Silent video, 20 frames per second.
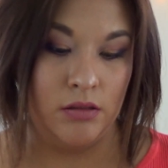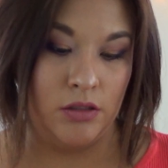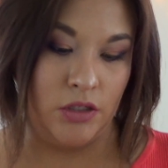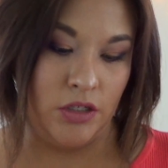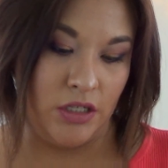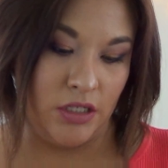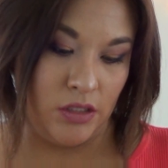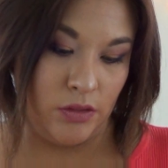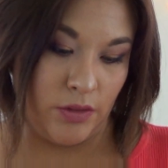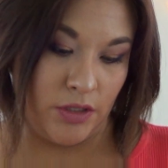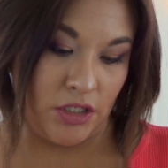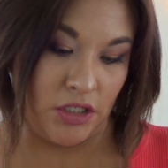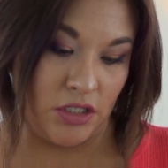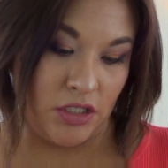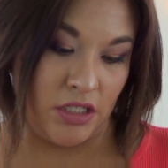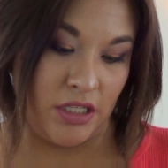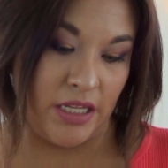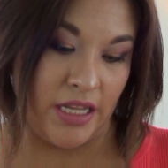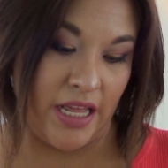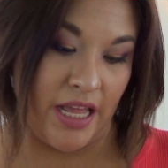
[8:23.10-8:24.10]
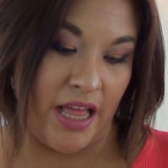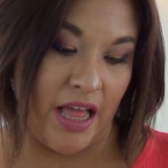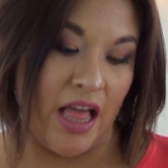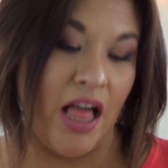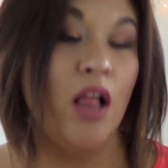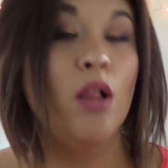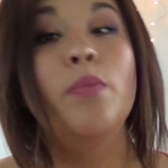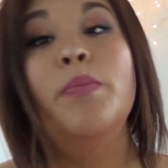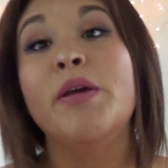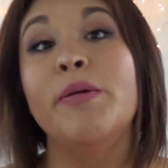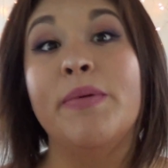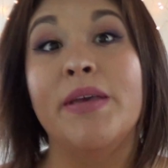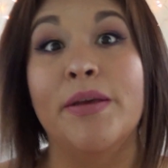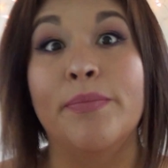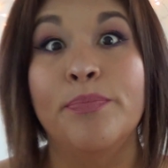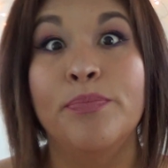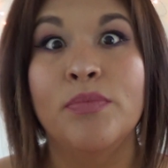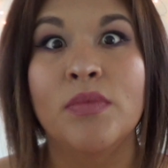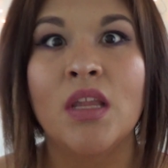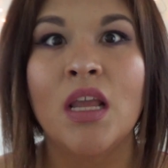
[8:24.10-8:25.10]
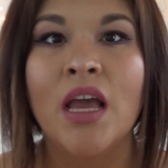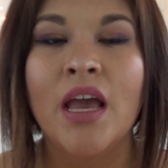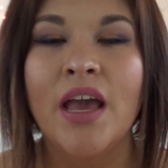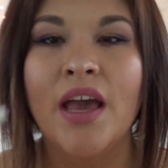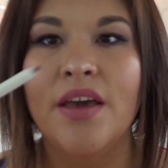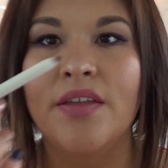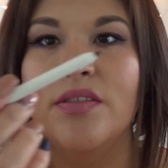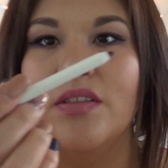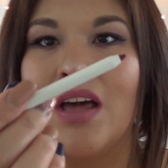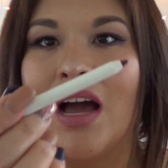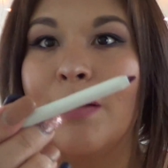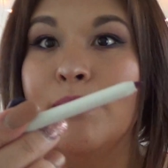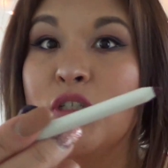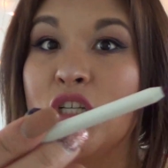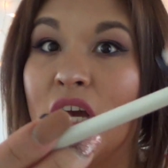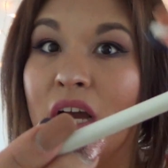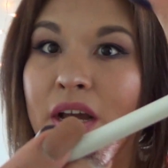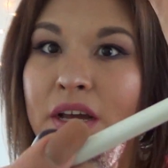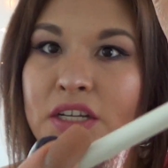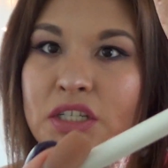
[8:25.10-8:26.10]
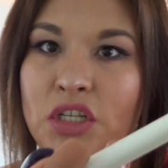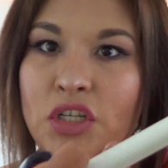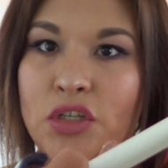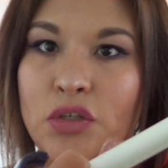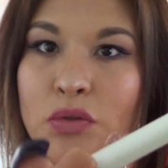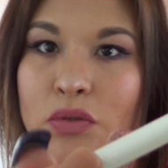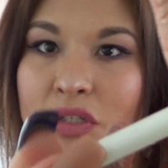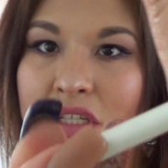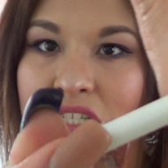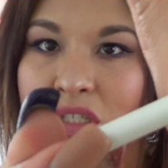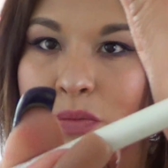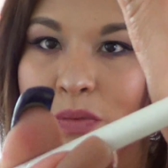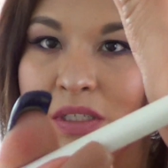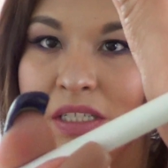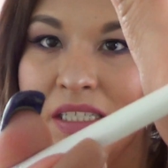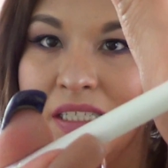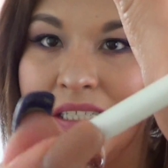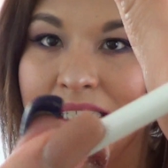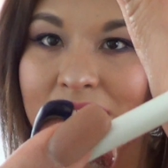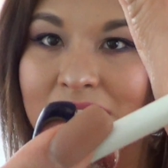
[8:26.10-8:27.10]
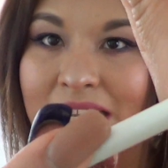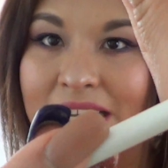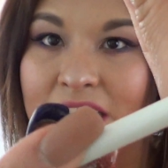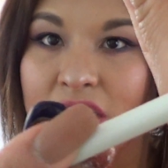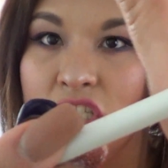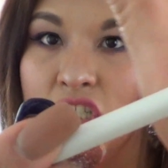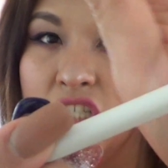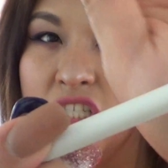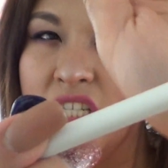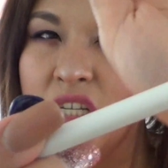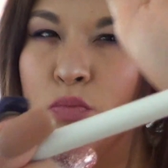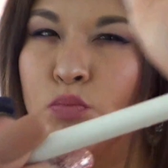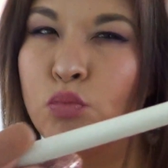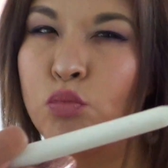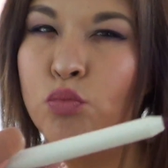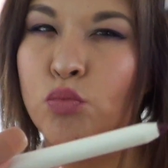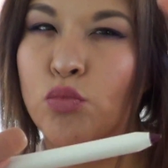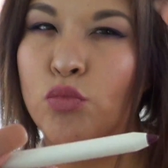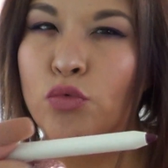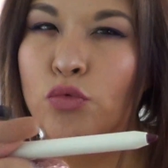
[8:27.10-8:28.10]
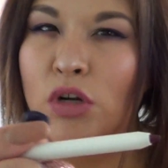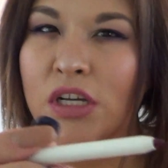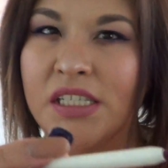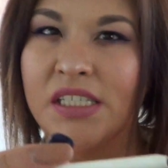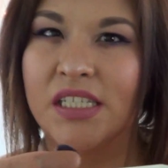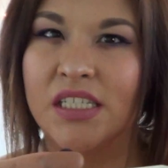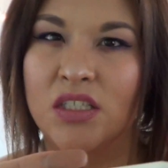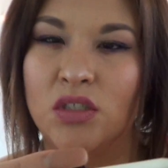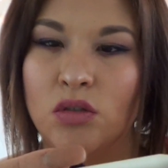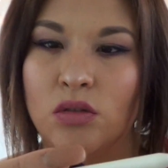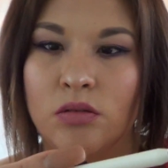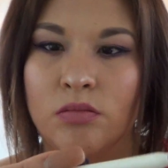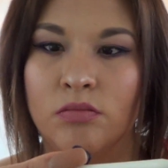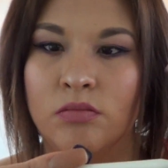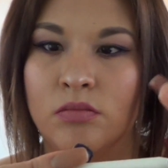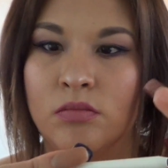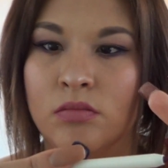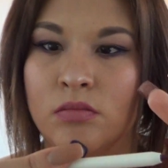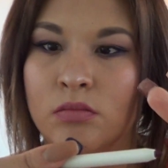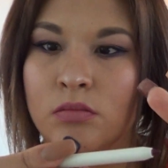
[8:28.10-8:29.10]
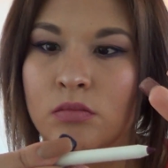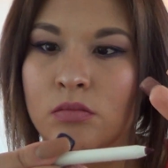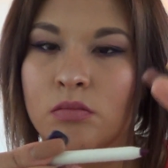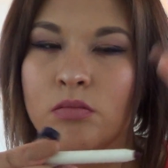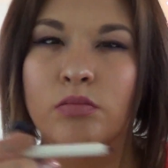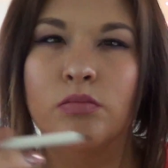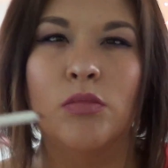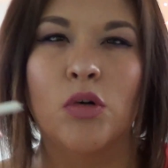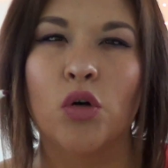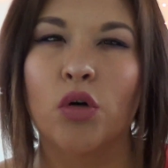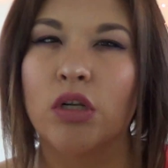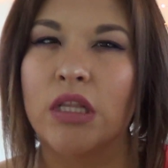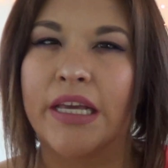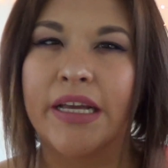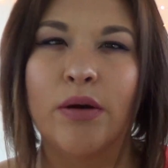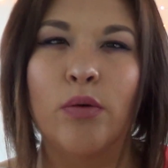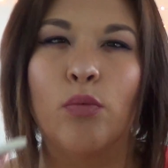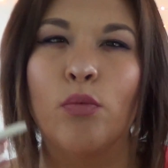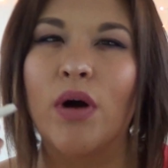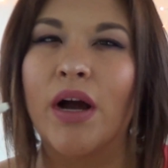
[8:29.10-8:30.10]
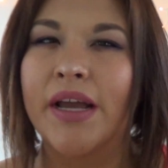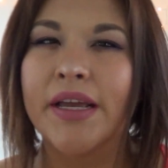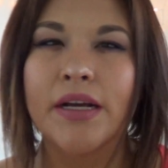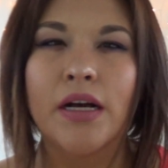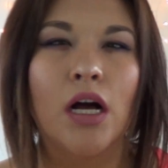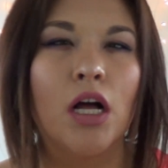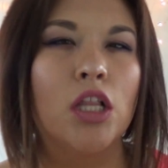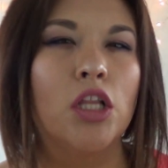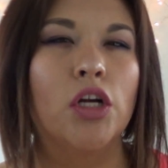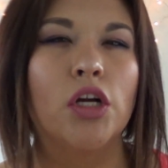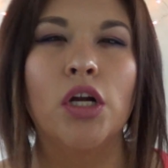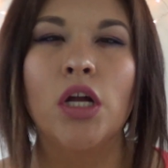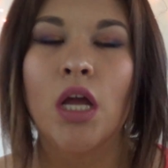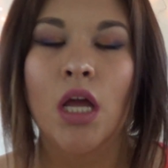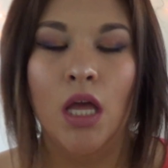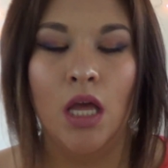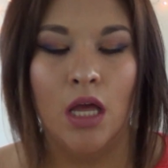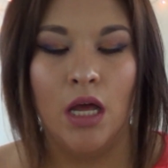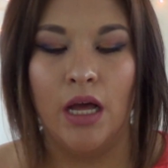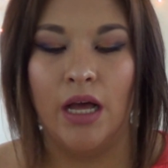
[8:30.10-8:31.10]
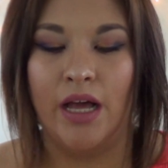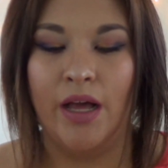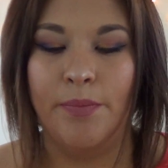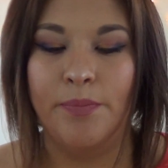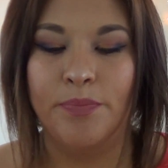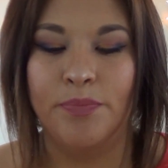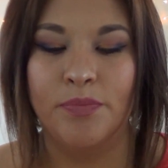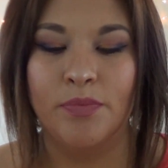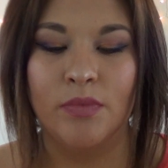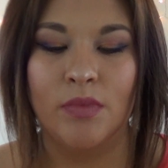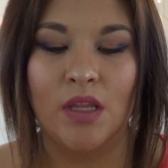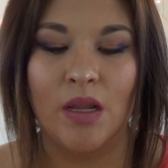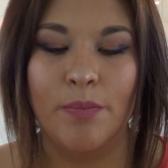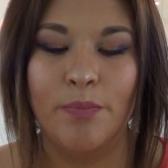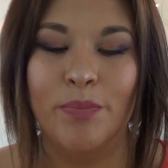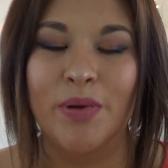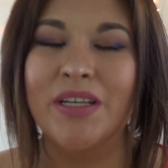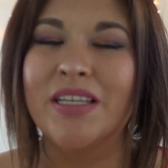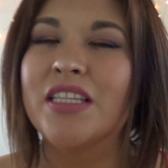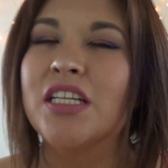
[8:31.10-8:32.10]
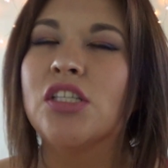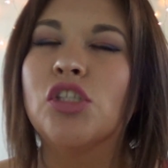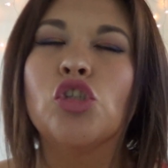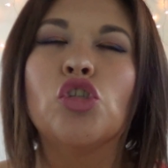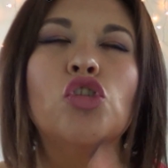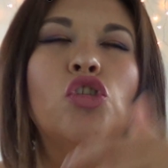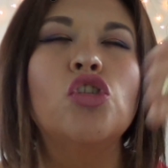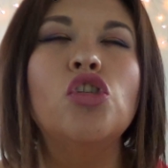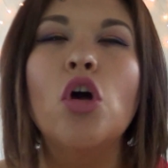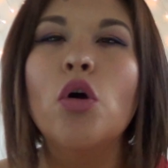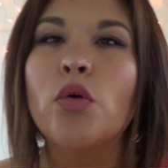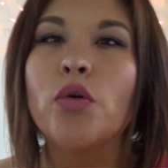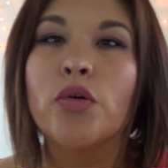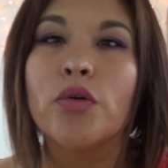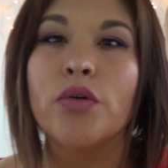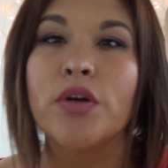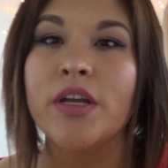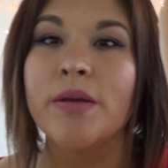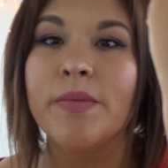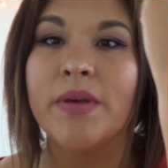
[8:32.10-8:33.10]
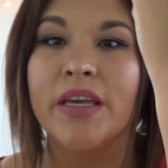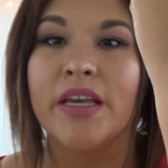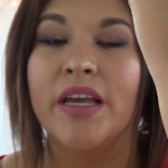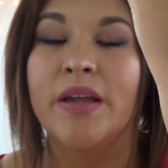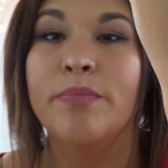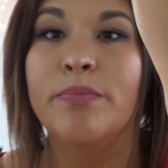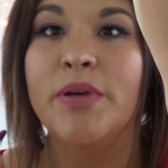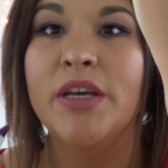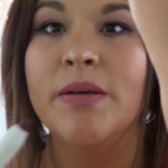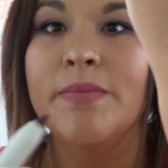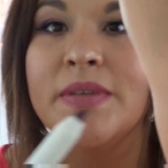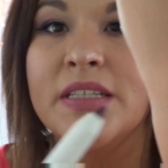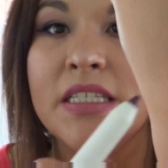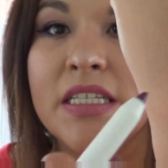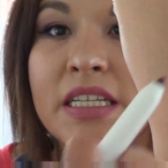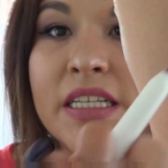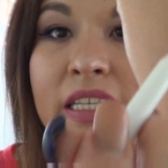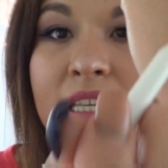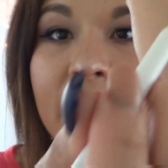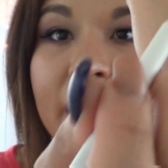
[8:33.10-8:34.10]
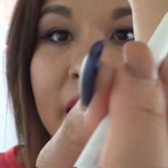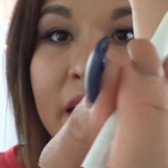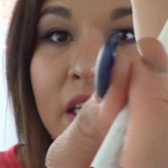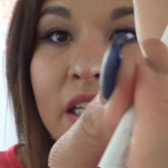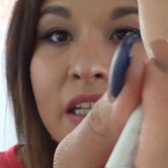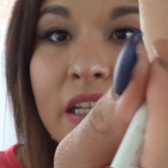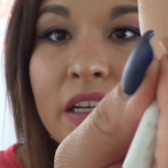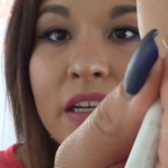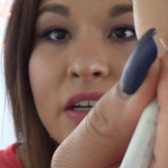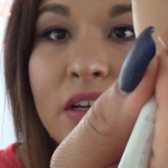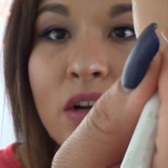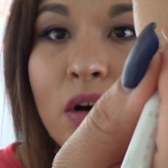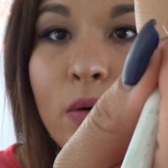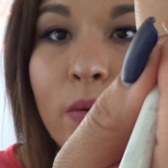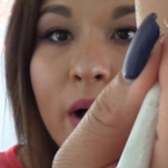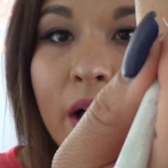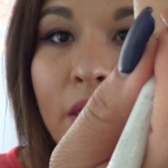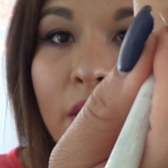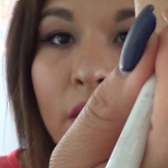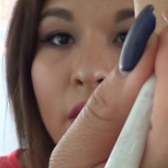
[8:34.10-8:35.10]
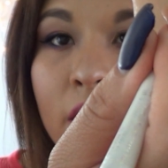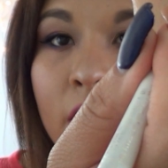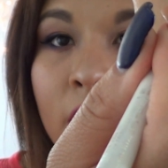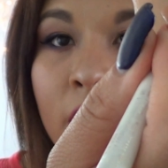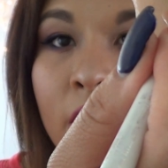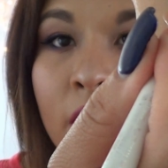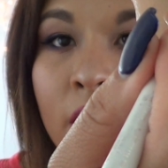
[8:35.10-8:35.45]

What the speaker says: goodness gracious, LBB, and I'm dying to use this one because it's like a deep russet or like a wine color, but it's so creamy and pigmented like no other.